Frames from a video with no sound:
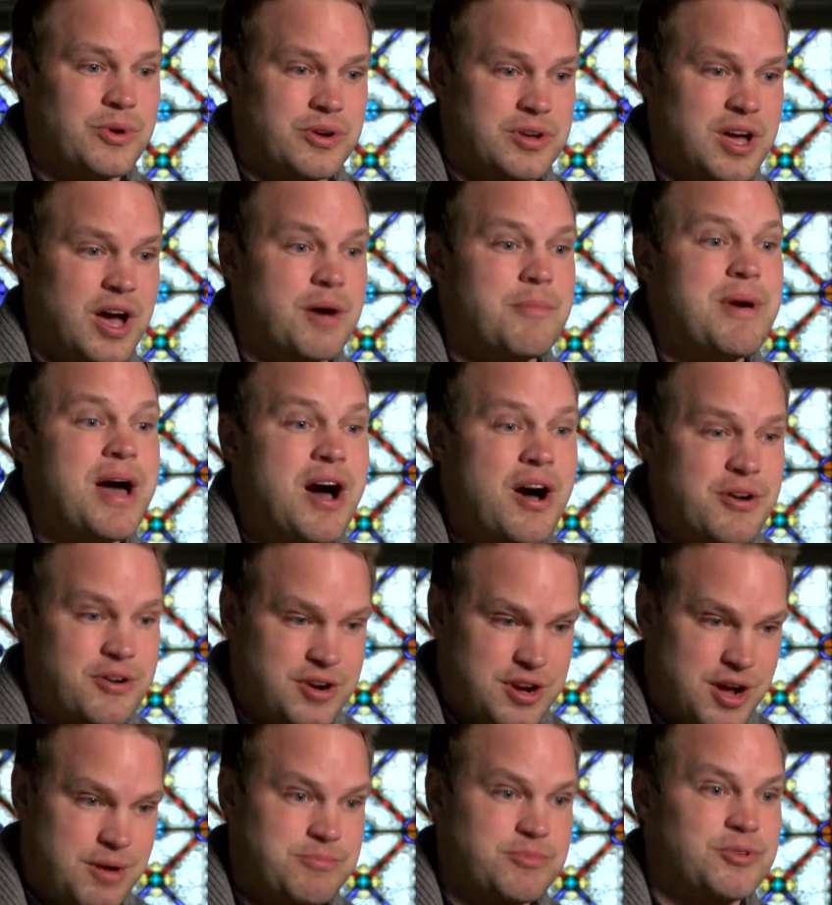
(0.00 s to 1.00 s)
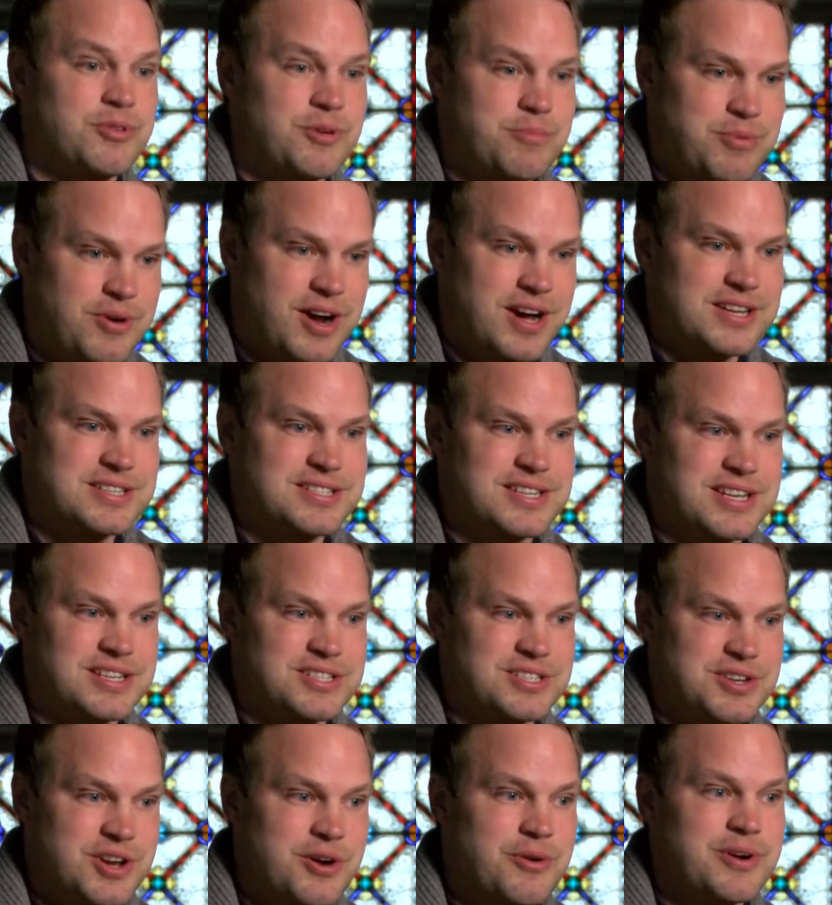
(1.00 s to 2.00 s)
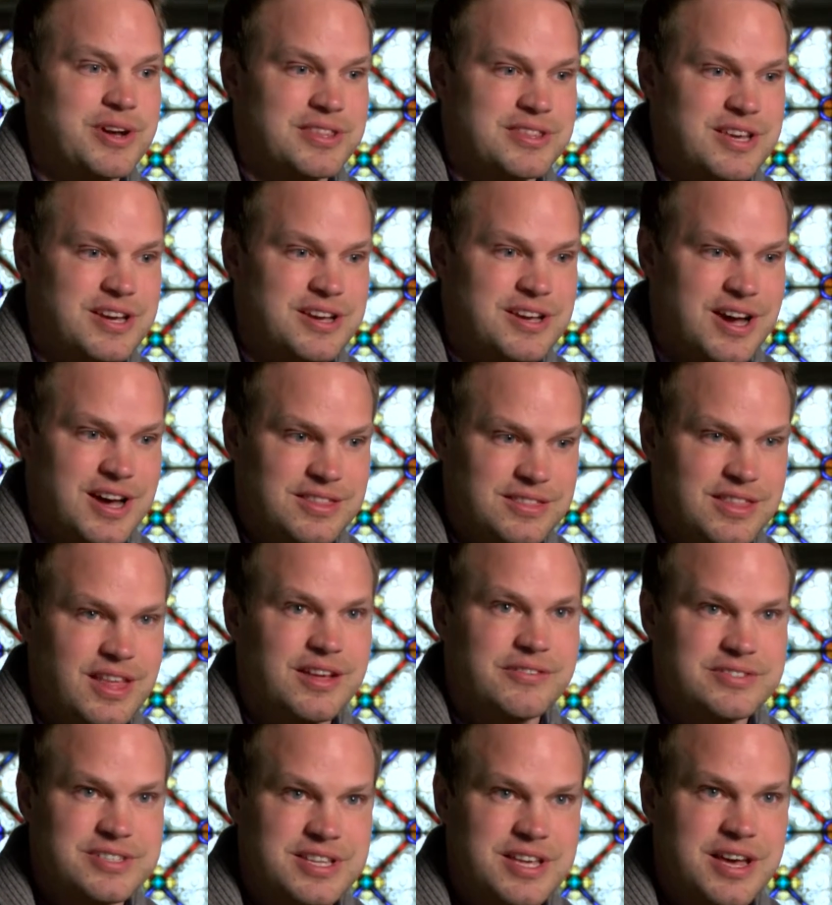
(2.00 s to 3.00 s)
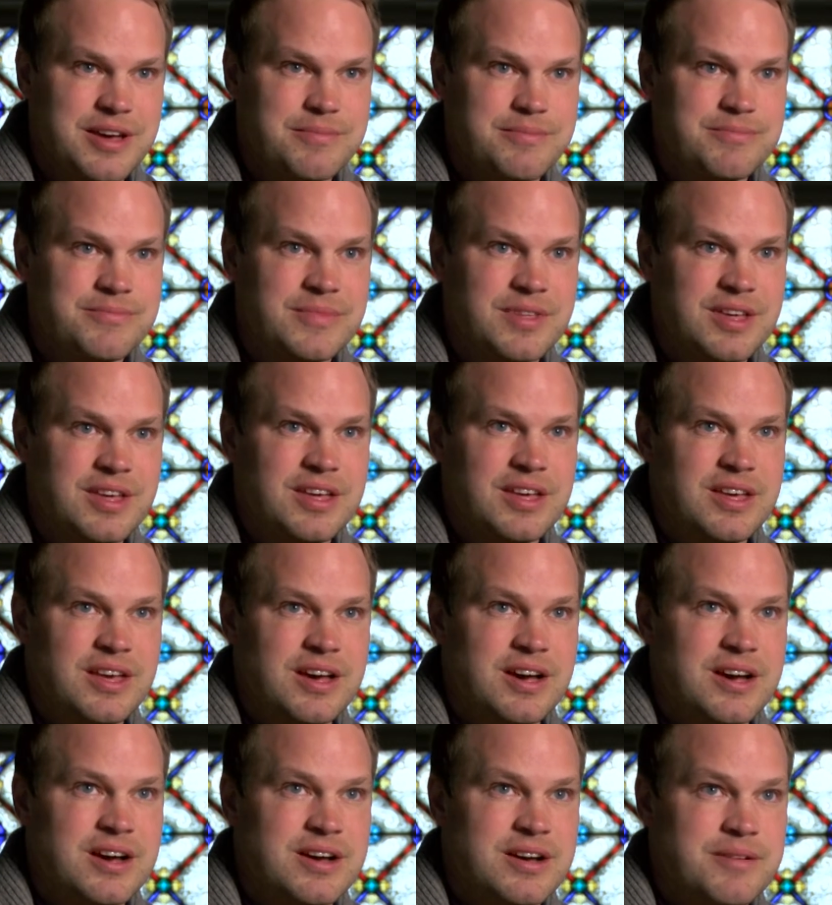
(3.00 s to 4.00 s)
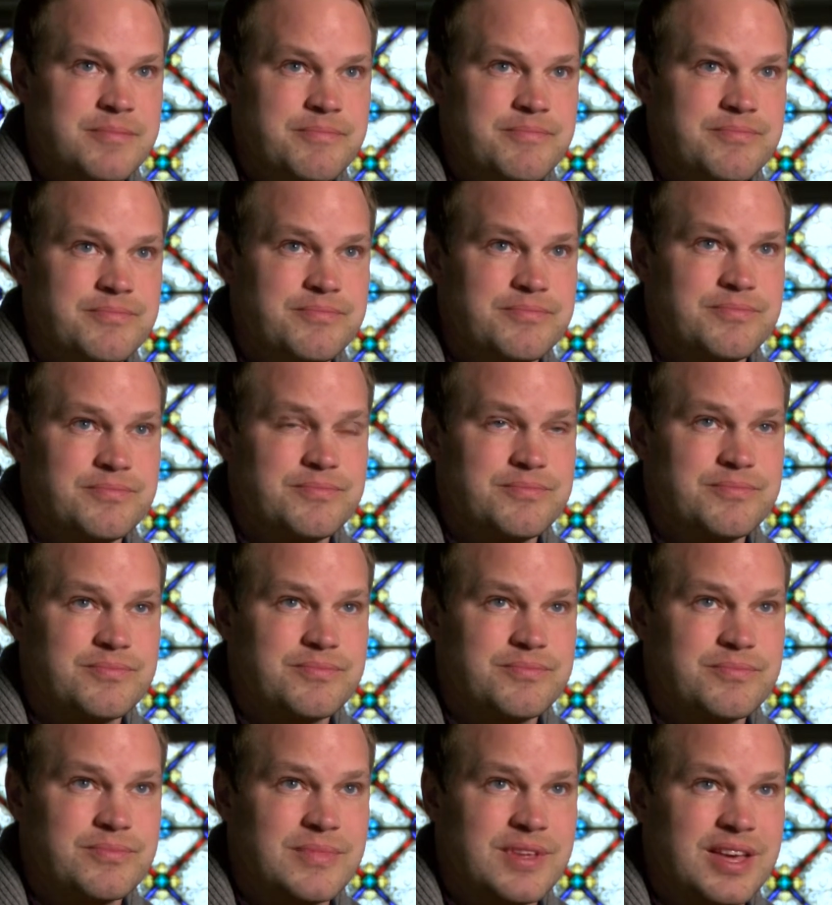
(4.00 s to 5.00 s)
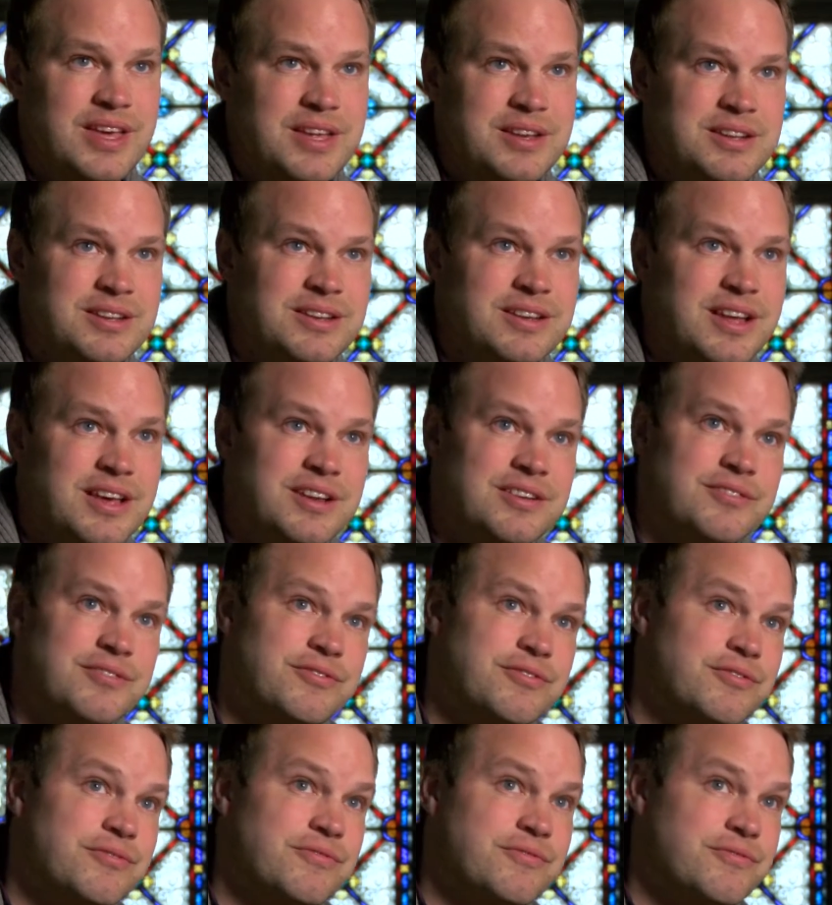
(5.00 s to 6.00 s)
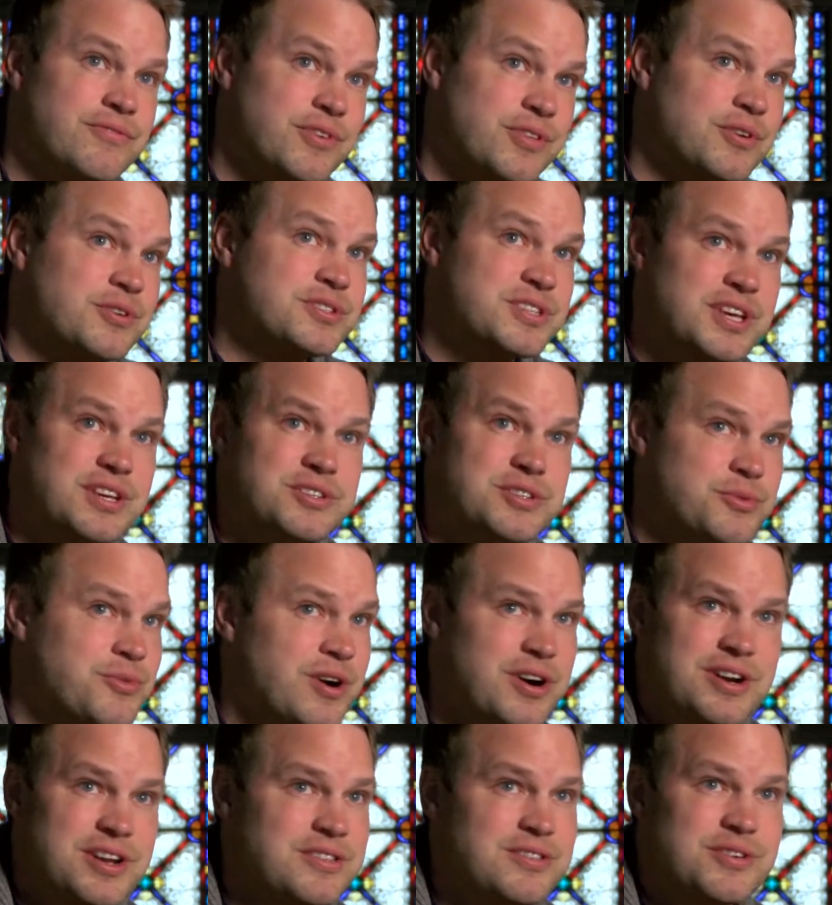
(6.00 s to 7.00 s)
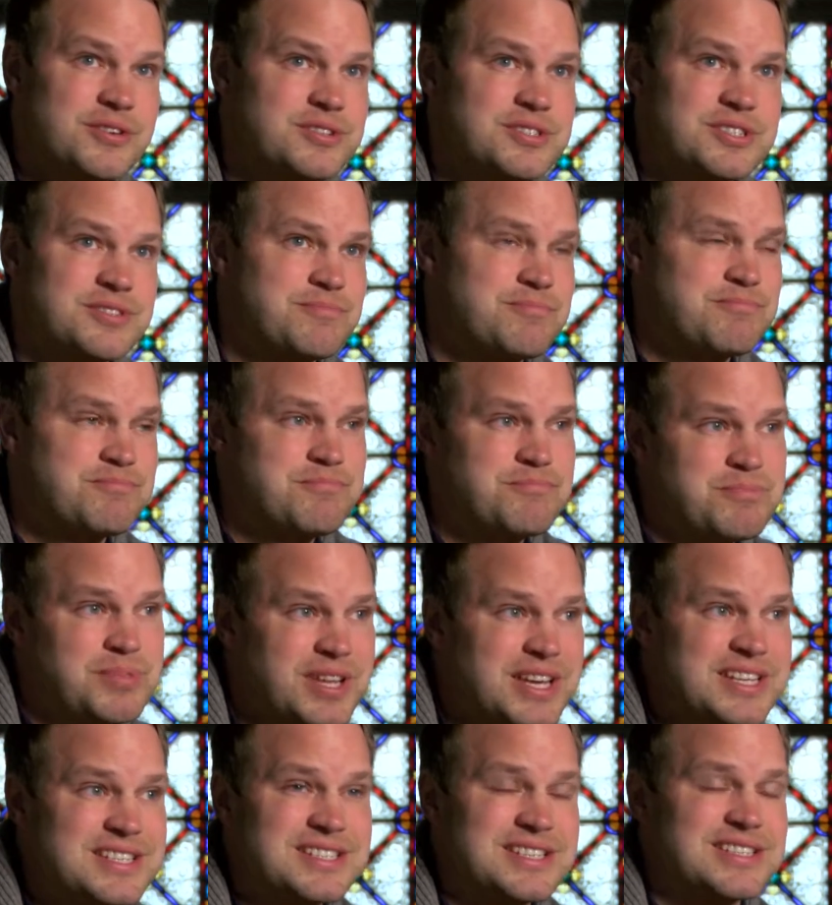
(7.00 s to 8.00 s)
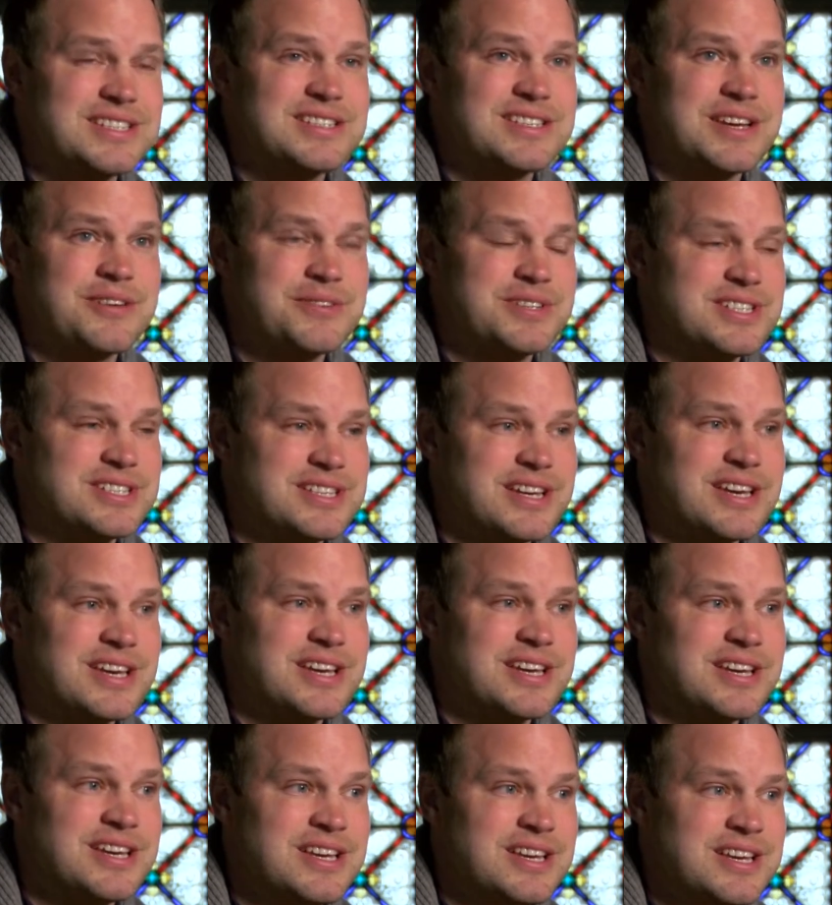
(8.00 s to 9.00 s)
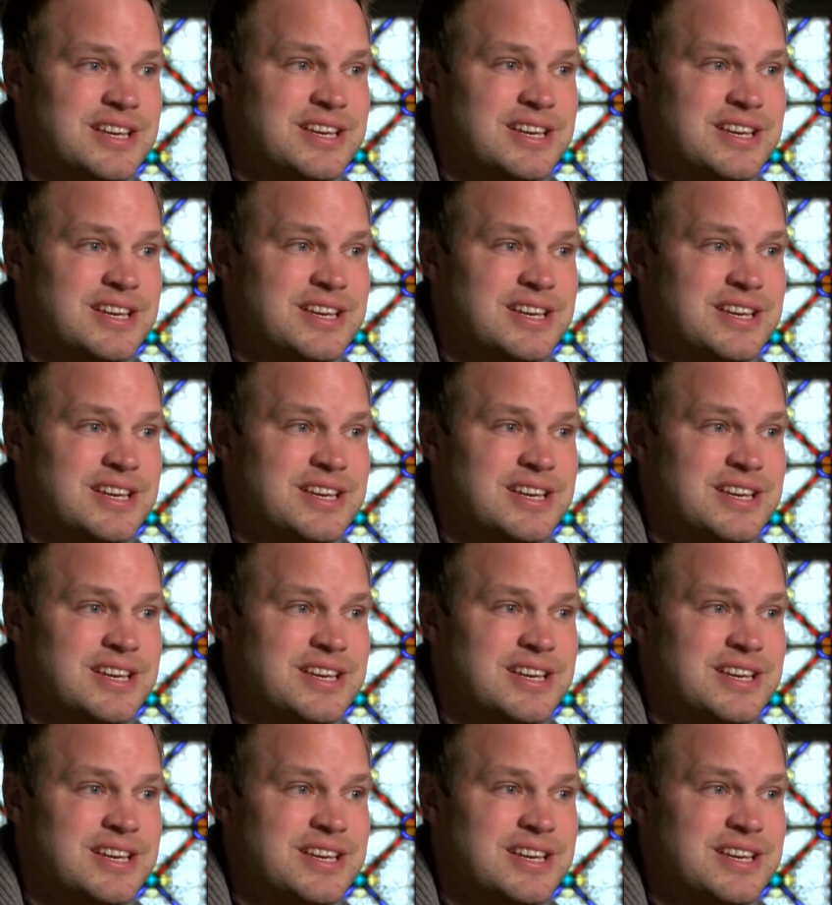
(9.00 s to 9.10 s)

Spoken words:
come out or come through the process knowing that God loves them. And for those kids who aren't in those places, I would say,